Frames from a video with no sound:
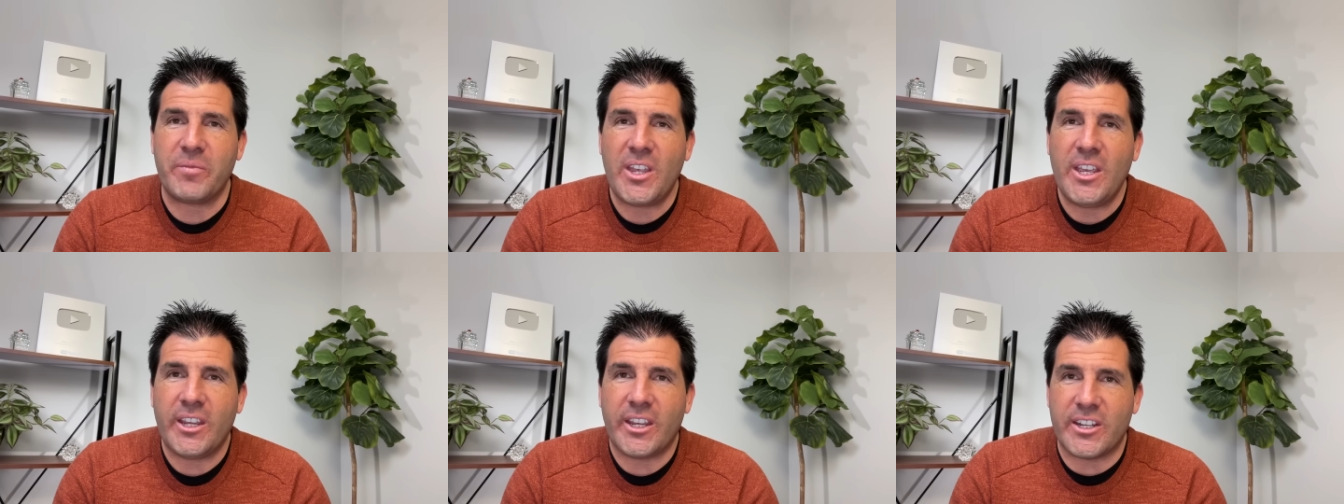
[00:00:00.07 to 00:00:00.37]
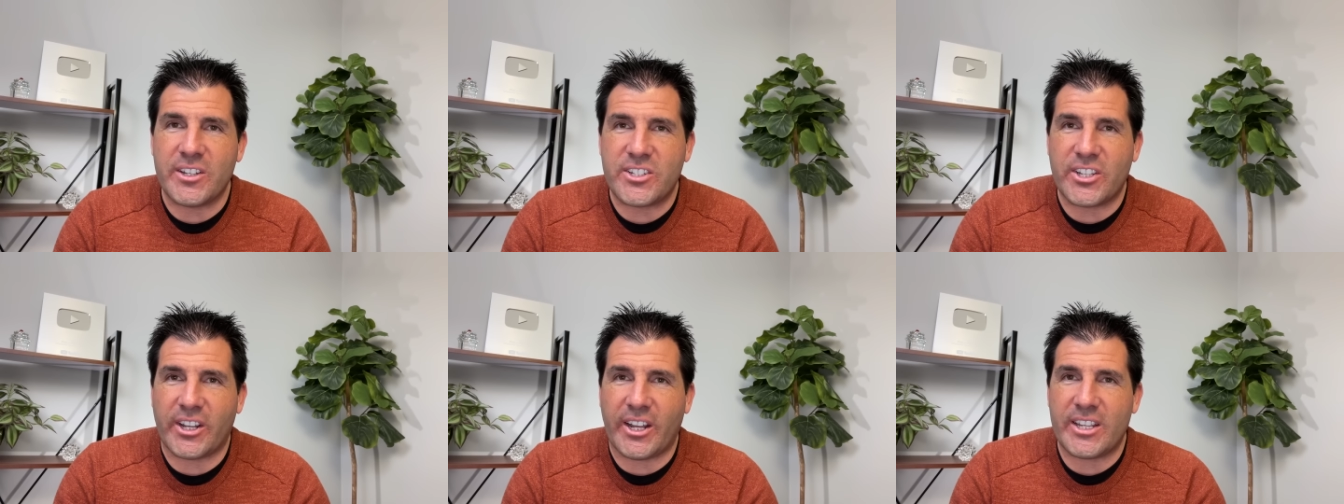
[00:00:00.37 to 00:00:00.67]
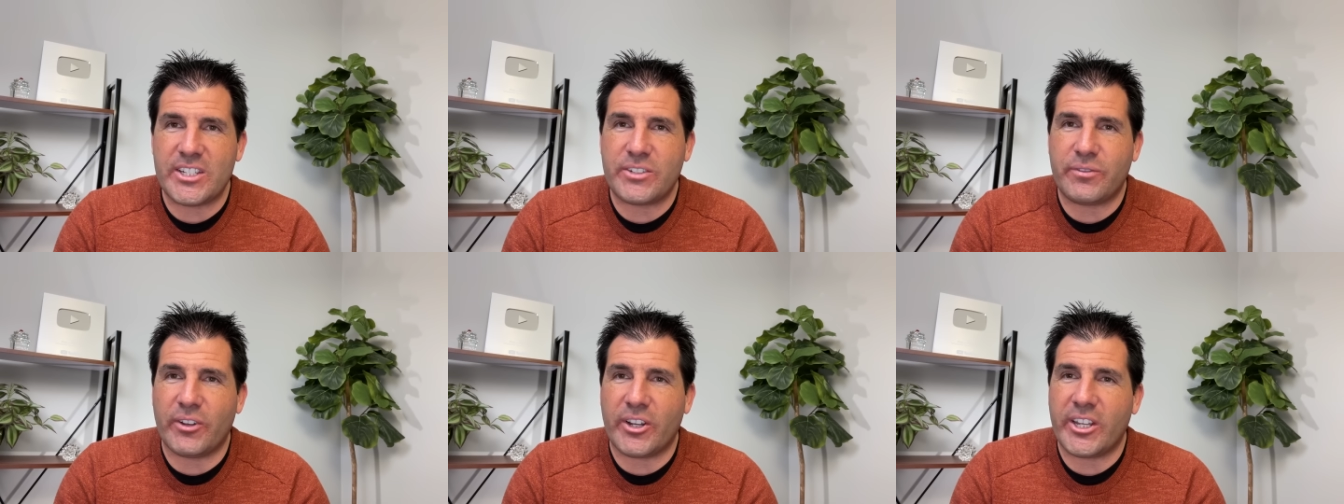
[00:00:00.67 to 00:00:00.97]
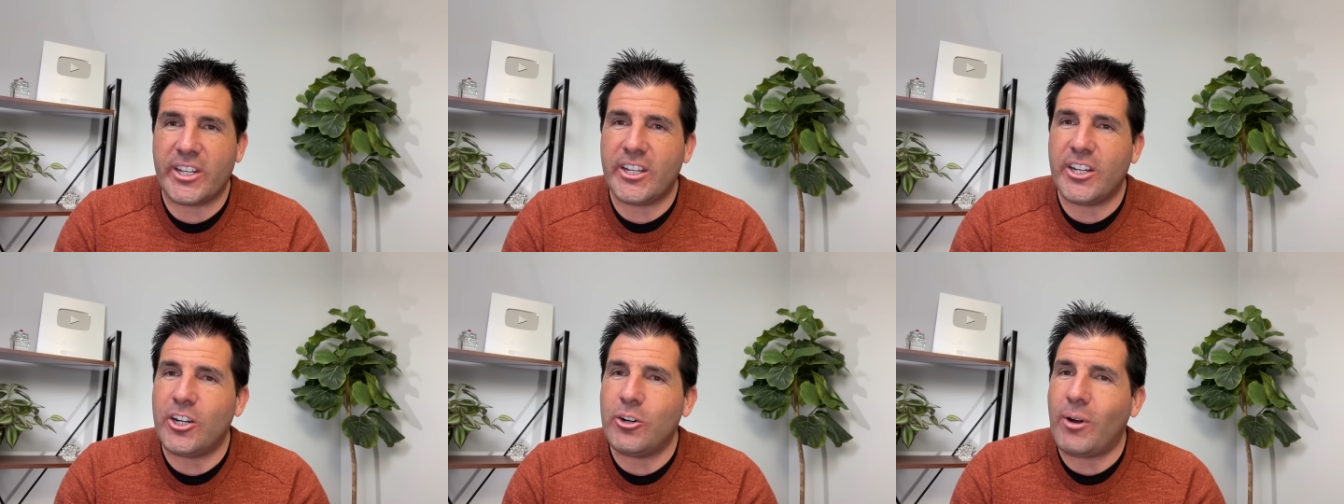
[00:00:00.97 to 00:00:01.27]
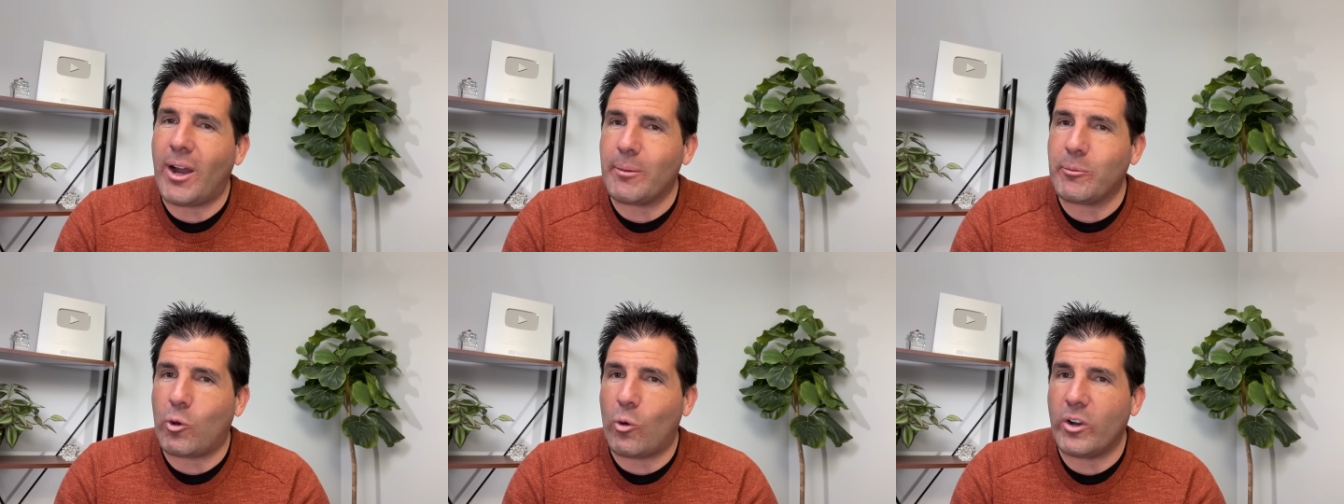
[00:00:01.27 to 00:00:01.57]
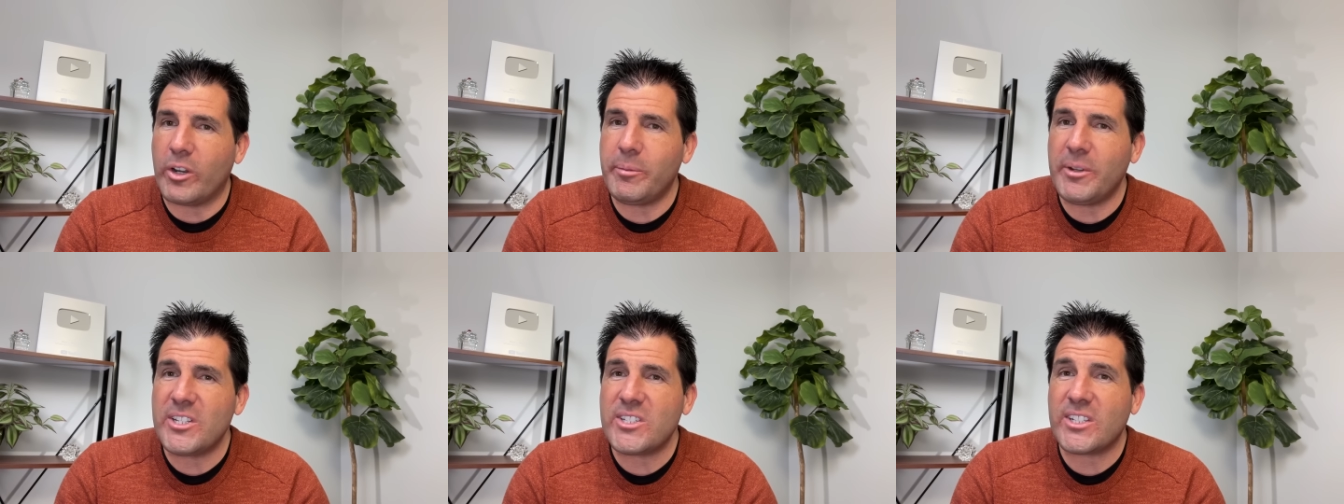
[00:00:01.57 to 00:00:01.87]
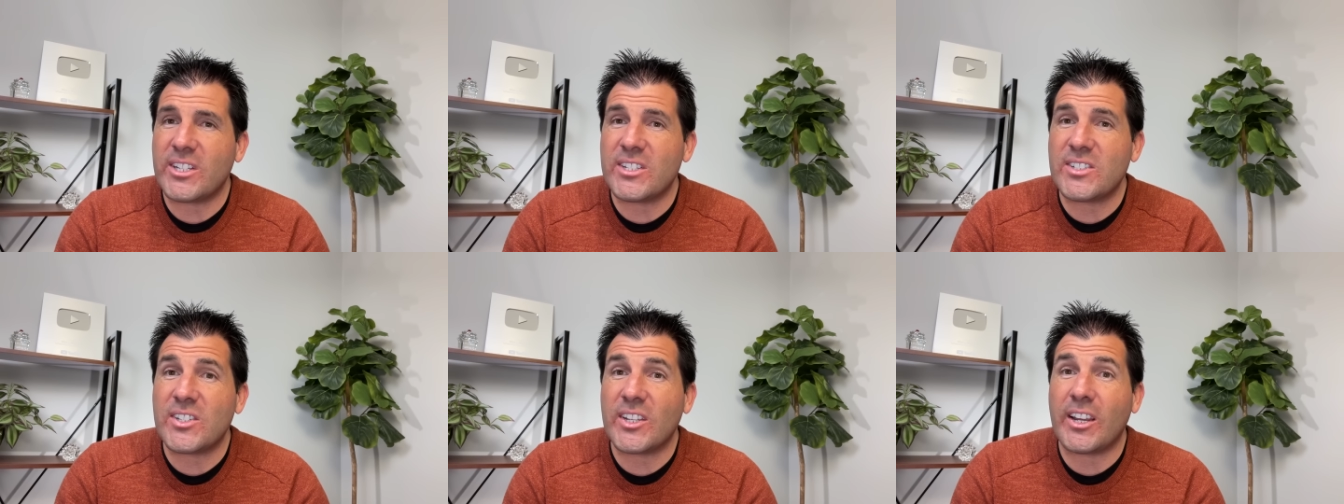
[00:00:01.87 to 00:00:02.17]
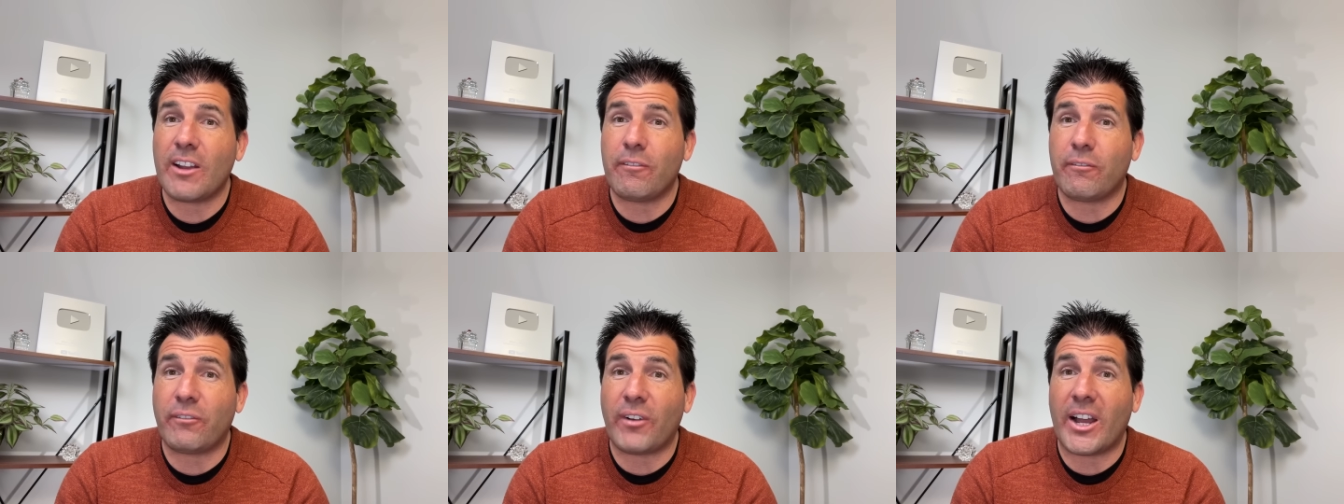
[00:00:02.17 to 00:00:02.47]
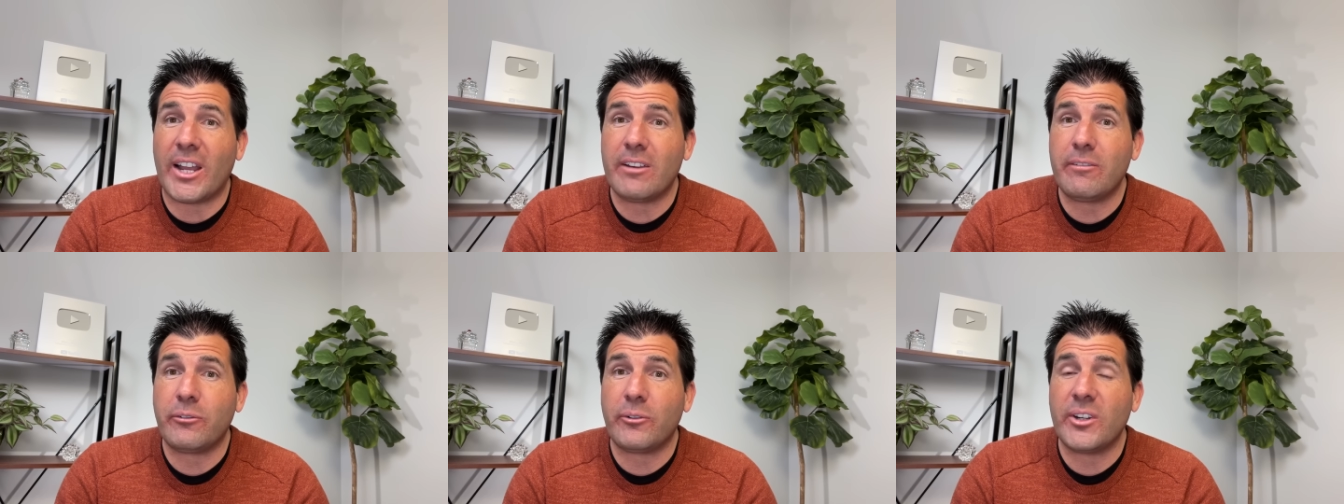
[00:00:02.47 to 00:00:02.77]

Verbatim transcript: In today's video, I'm going to be discussing 5